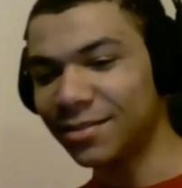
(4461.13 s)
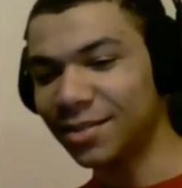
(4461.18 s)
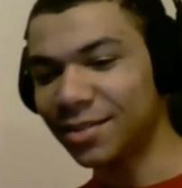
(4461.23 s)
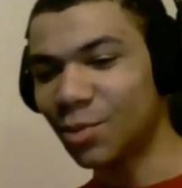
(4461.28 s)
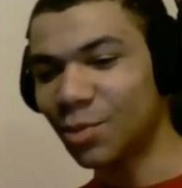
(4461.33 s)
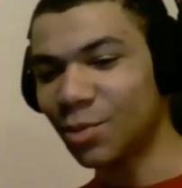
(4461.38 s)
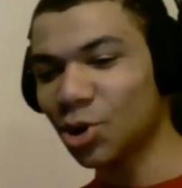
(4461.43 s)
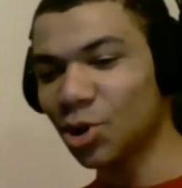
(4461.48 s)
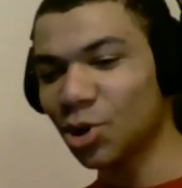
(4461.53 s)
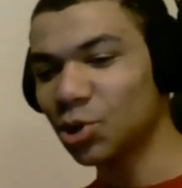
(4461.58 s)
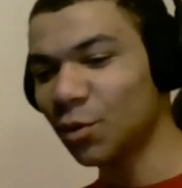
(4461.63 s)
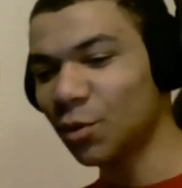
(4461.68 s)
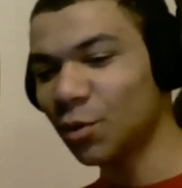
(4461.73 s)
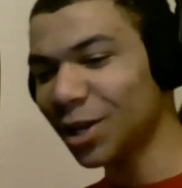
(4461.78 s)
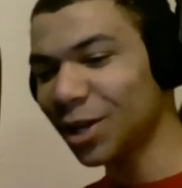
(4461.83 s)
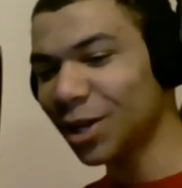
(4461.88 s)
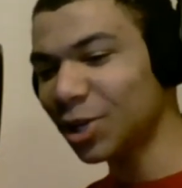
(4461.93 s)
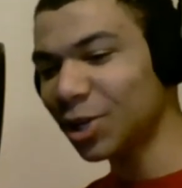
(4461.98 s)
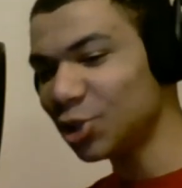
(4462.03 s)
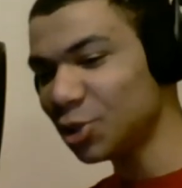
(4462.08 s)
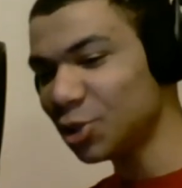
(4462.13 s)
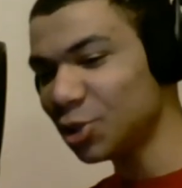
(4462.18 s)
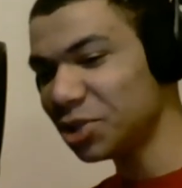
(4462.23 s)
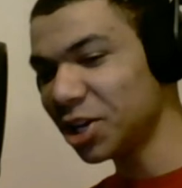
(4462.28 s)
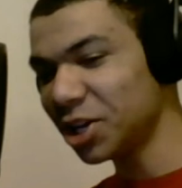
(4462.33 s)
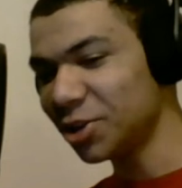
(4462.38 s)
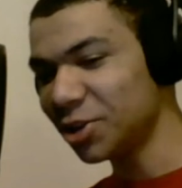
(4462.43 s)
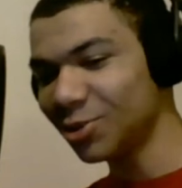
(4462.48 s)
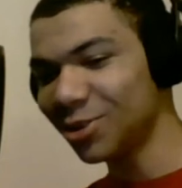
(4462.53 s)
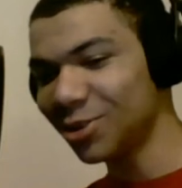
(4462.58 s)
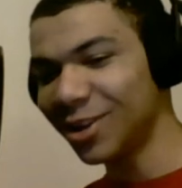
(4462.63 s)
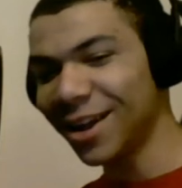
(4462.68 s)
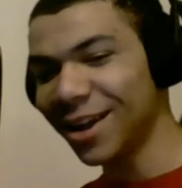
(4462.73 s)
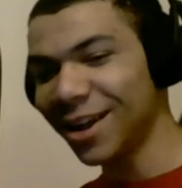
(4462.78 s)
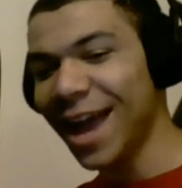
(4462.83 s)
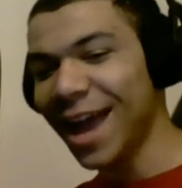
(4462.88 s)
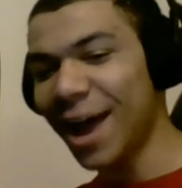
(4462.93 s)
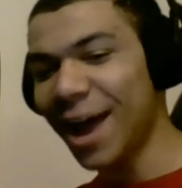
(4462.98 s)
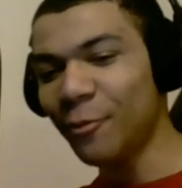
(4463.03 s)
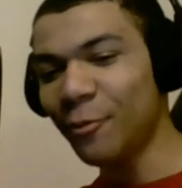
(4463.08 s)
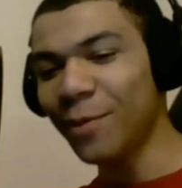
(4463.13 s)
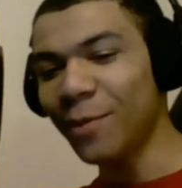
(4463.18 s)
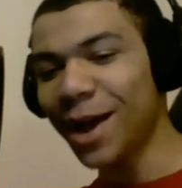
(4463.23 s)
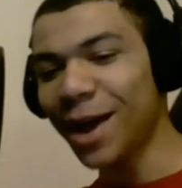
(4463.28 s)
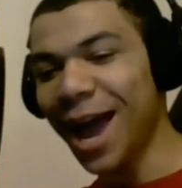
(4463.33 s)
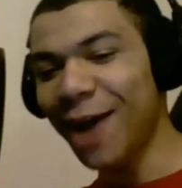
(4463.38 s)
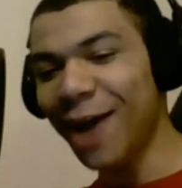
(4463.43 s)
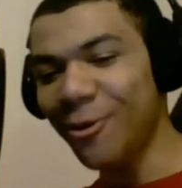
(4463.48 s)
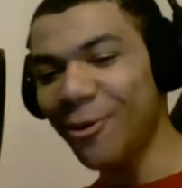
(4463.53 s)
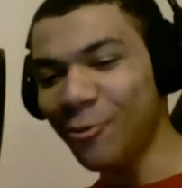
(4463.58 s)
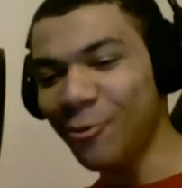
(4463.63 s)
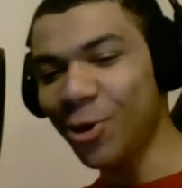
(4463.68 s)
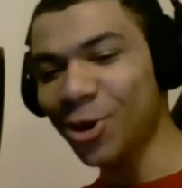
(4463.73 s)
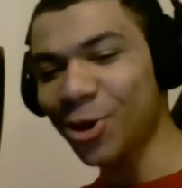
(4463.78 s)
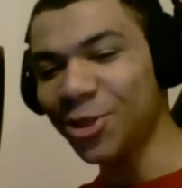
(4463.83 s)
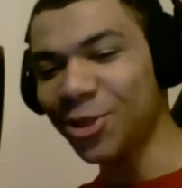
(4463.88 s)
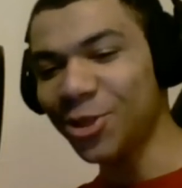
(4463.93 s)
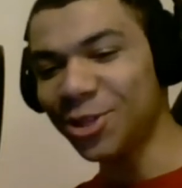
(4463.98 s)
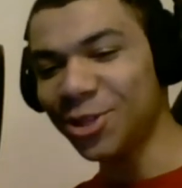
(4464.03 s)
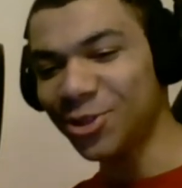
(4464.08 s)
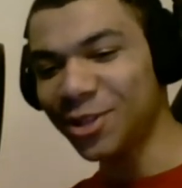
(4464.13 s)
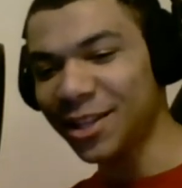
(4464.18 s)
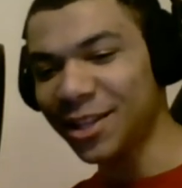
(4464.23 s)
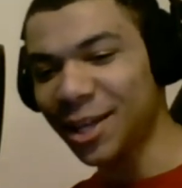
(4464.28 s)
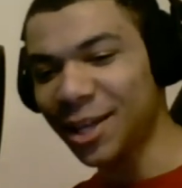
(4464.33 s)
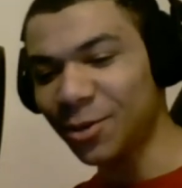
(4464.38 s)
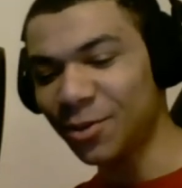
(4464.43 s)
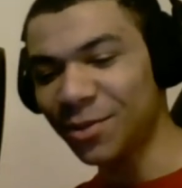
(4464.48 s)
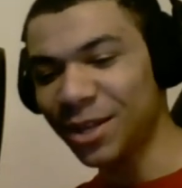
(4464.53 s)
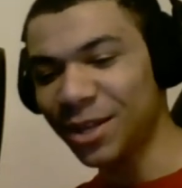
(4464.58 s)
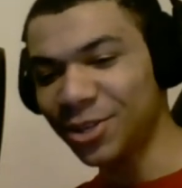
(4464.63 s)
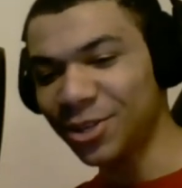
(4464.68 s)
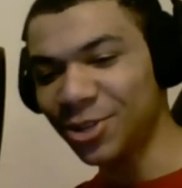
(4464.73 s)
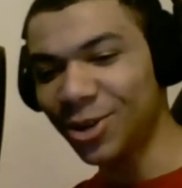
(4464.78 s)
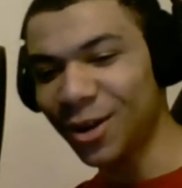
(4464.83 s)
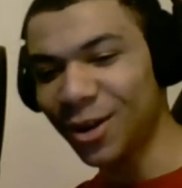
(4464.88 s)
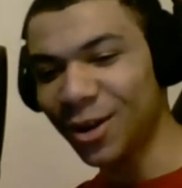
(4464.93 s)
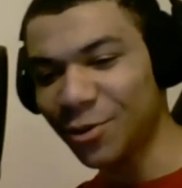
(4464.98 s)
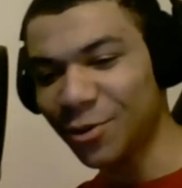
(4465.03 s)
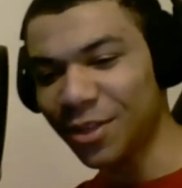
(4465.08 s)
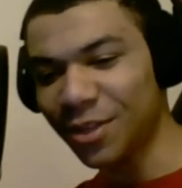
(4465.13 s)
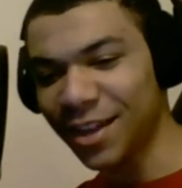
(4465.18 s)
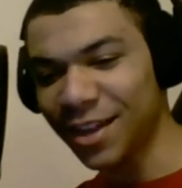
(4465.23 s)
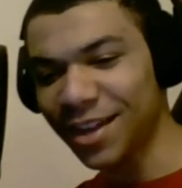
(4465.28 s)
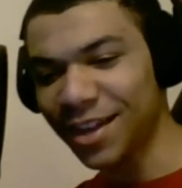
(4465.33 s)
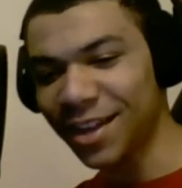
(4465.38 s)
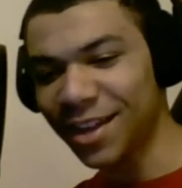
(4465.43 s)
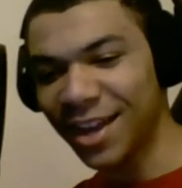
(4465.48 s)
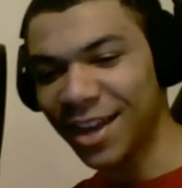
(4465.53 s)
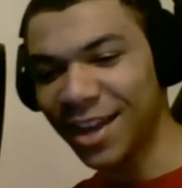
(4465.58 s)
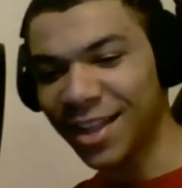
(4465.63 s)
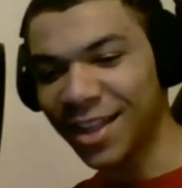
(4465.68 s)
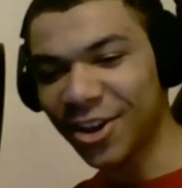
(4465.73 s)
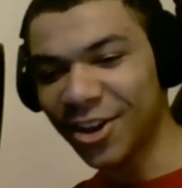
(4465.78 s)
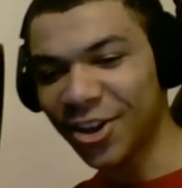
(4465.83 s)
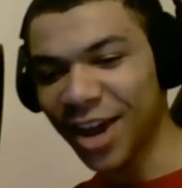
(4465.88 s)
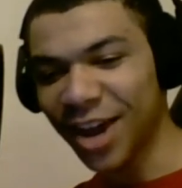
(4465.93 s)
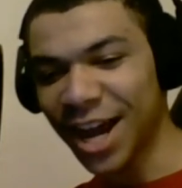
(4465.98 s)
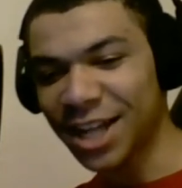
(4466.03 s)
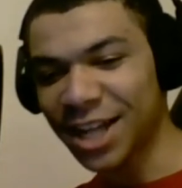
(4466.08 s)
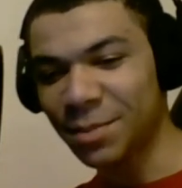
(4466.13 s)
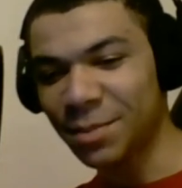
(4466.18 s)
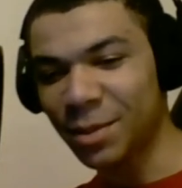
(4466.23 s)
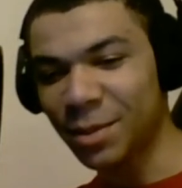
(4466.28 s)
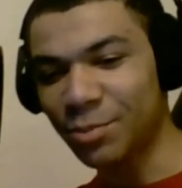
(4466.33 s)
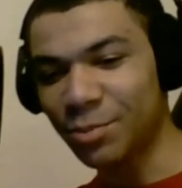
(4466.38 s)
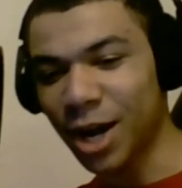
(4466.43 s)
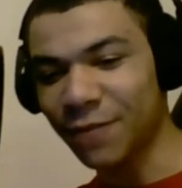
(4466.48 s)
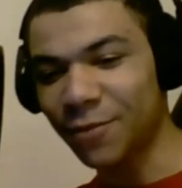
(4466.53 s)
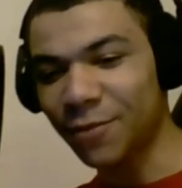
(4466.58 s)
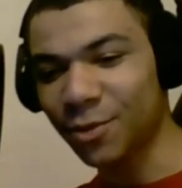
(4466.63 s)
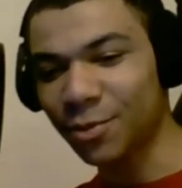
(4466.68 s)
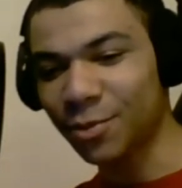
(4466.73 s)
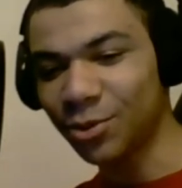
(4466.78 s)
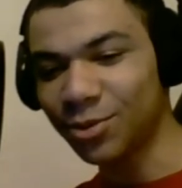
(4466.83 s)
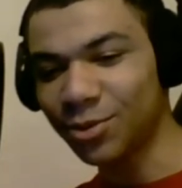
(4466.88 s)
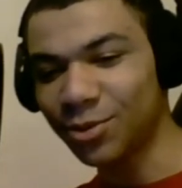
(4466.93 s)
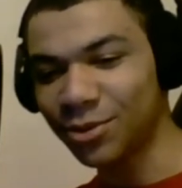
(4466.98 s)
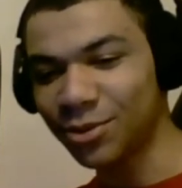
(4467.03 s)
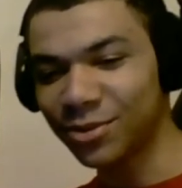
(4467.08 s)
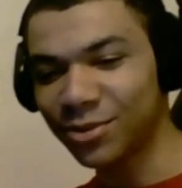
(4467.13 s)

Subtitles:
commercial for my YouTube channel. How worth it do you think that would be? Do you ever think that it would actually be profitable?